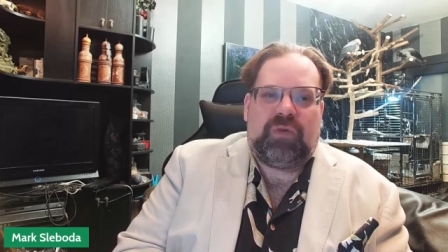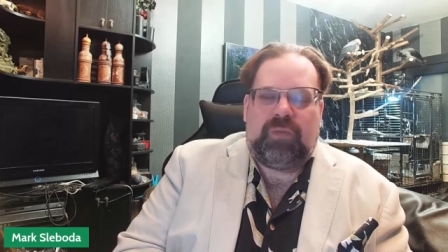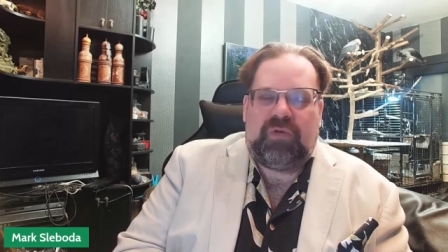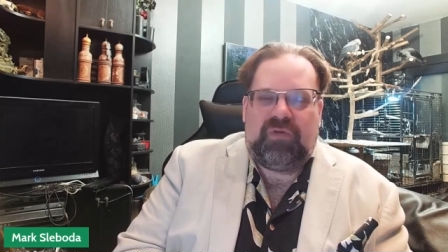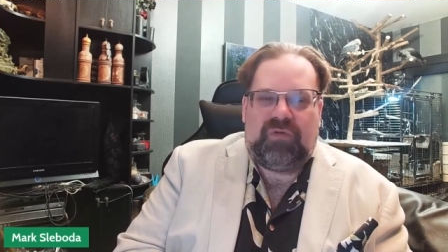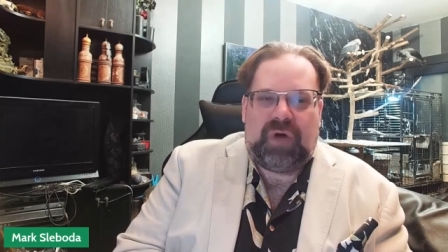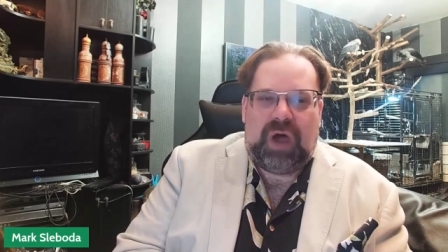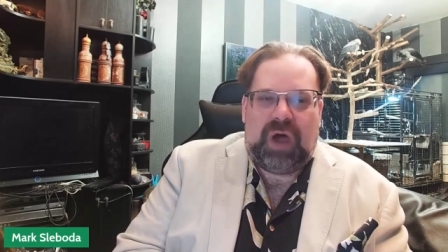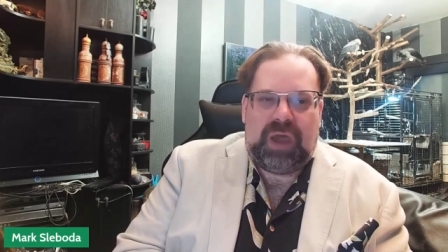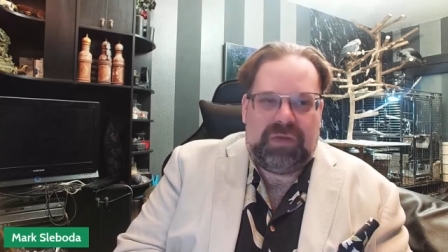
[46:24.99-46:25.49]

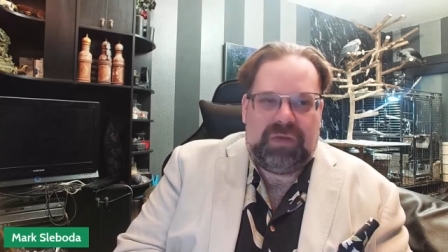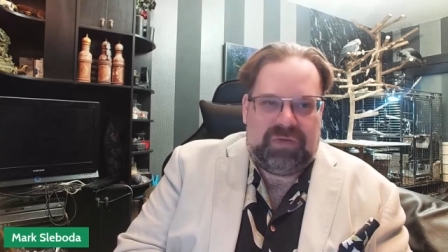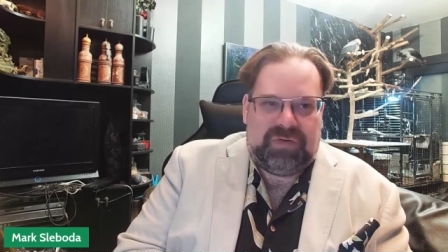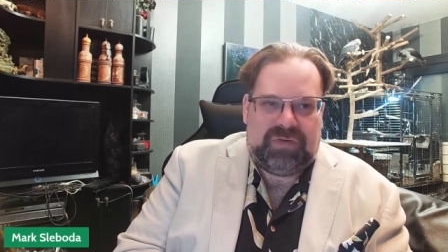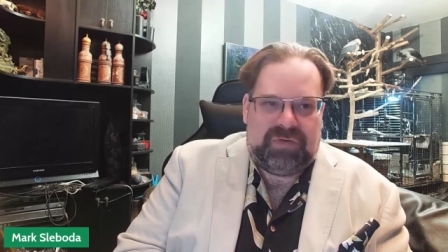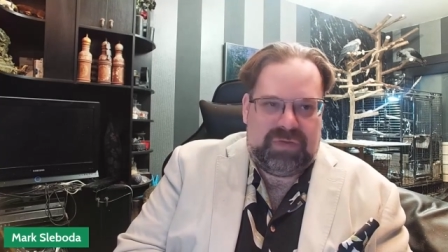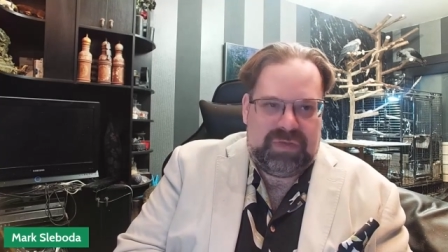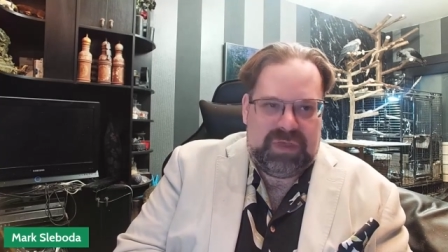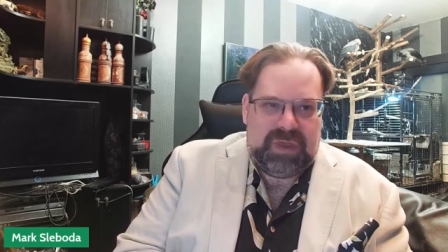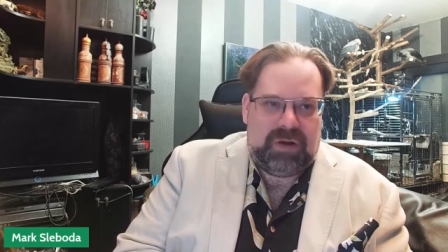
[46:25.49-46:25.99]

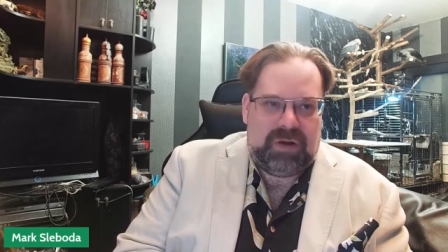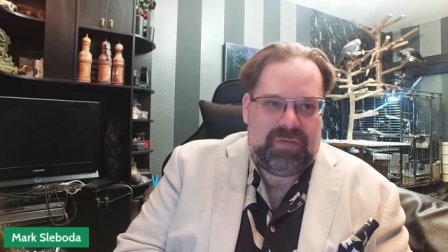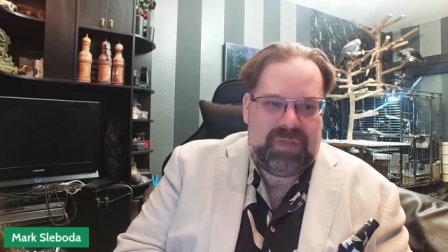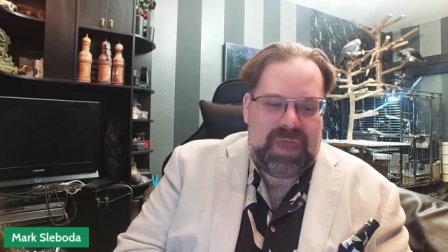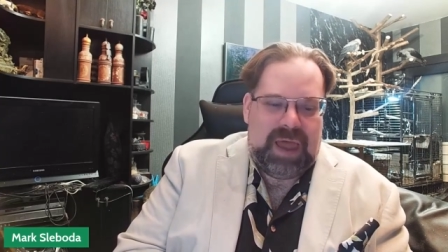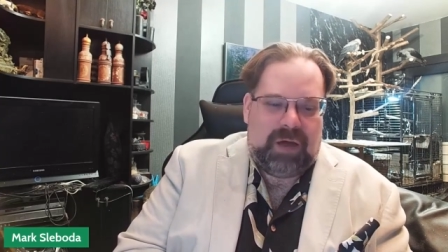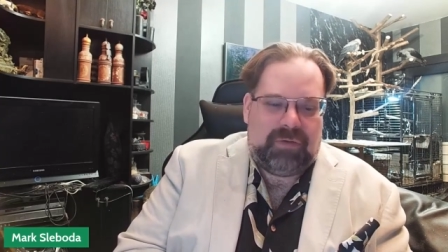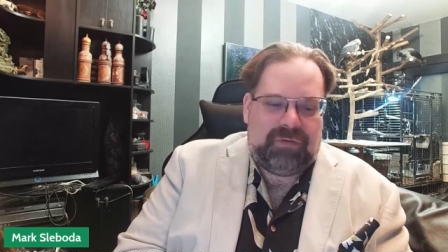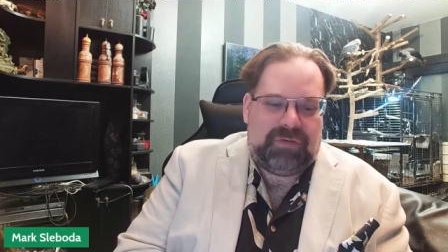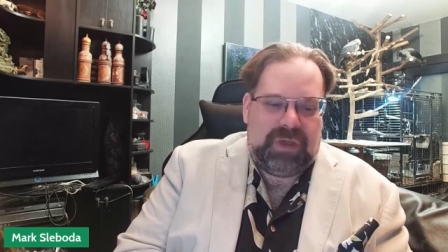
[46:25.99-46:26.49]
provides, you know,
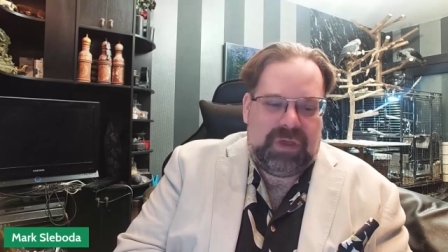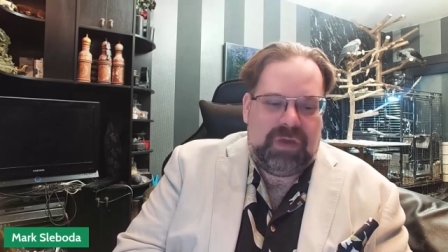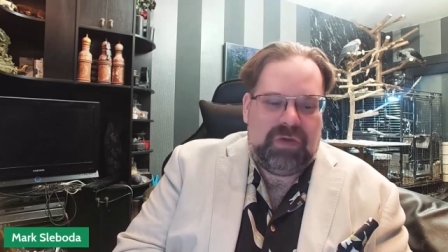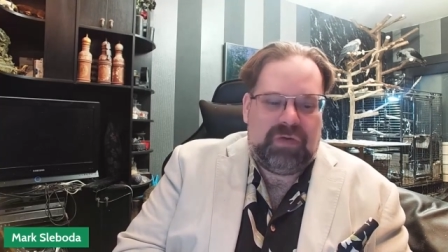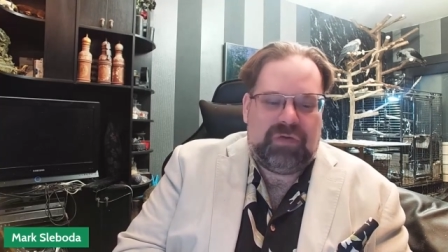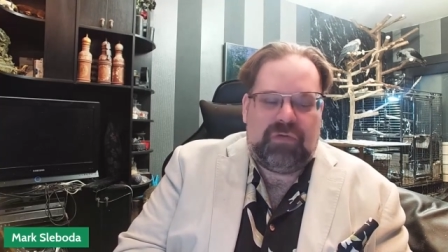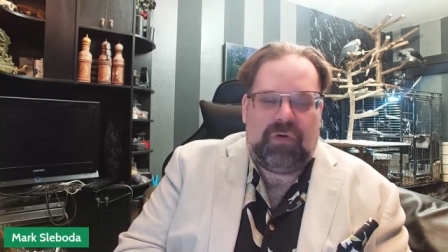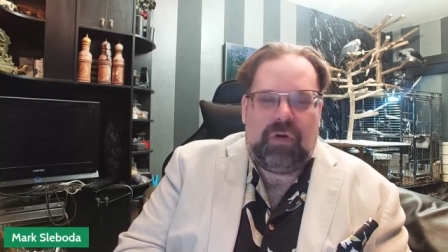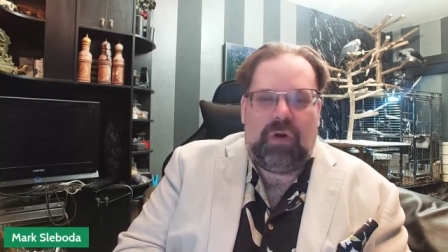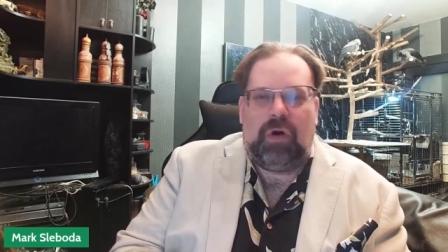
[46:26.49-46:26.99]
now to
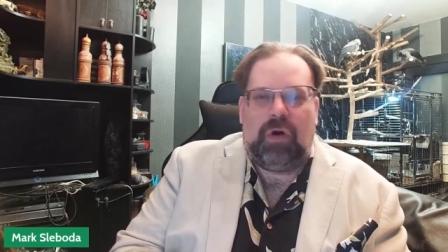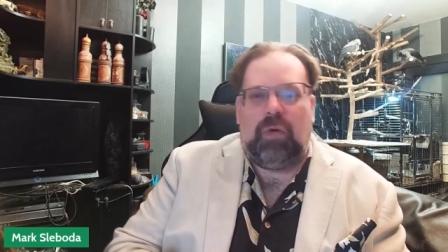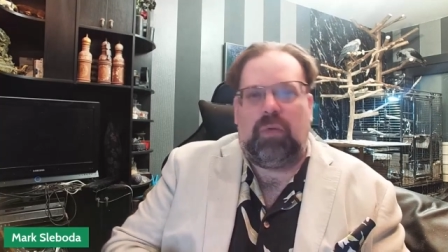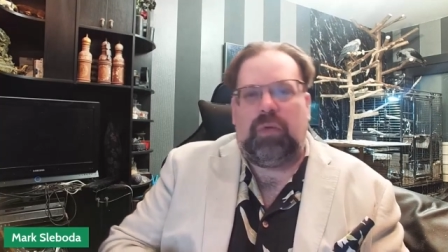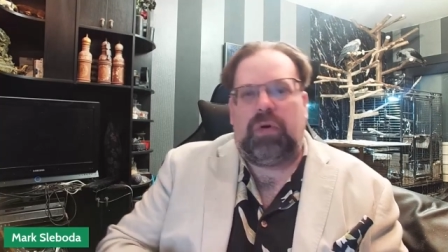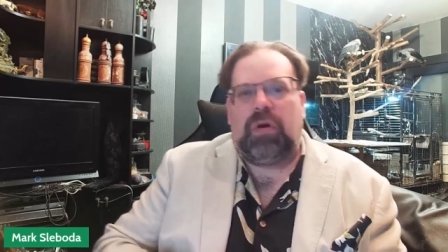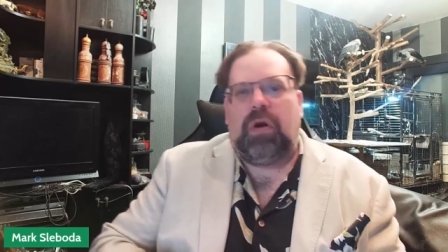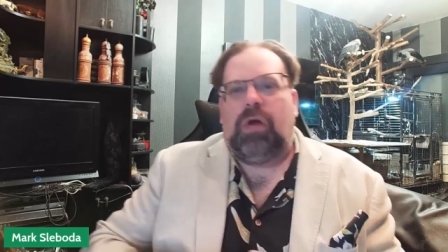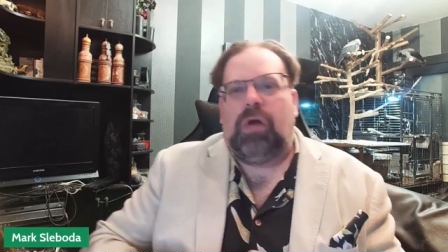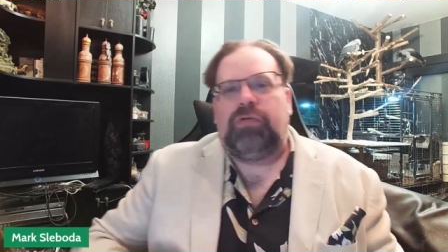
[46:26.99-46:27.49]
Israel
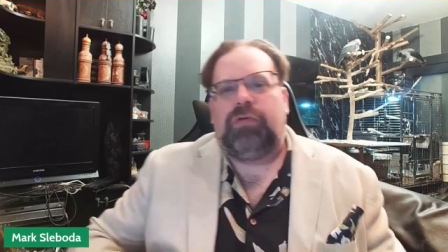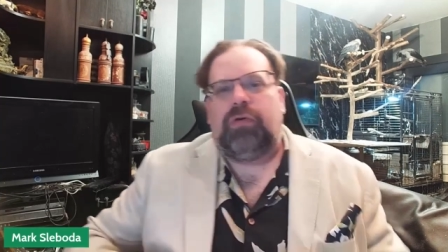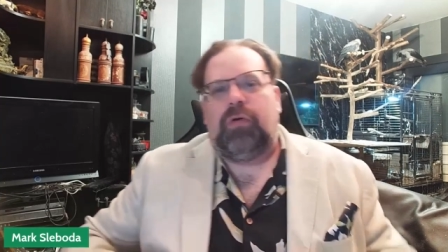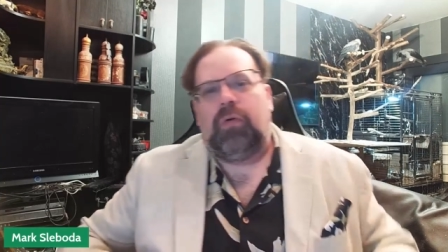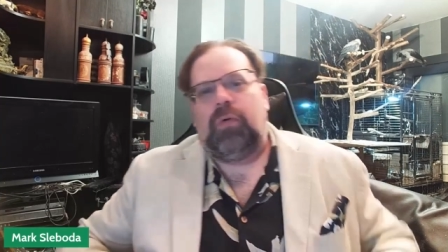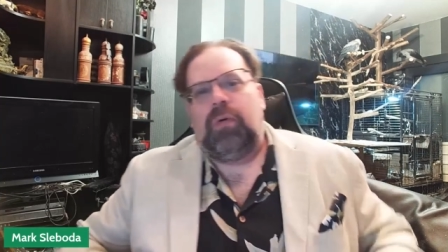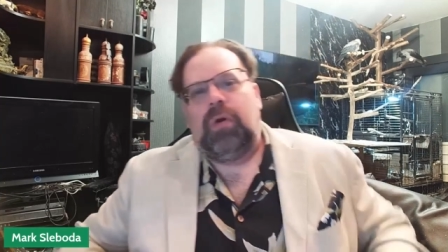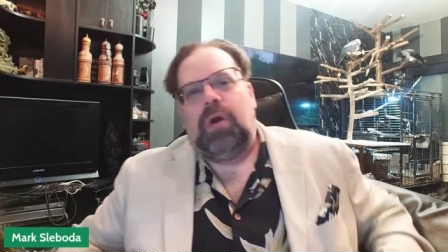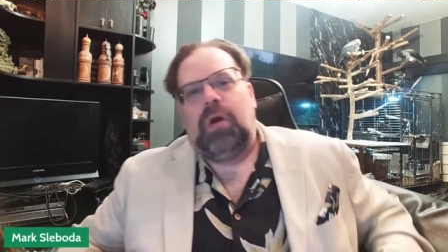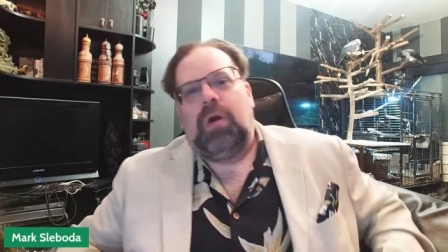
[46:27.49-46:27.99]
would also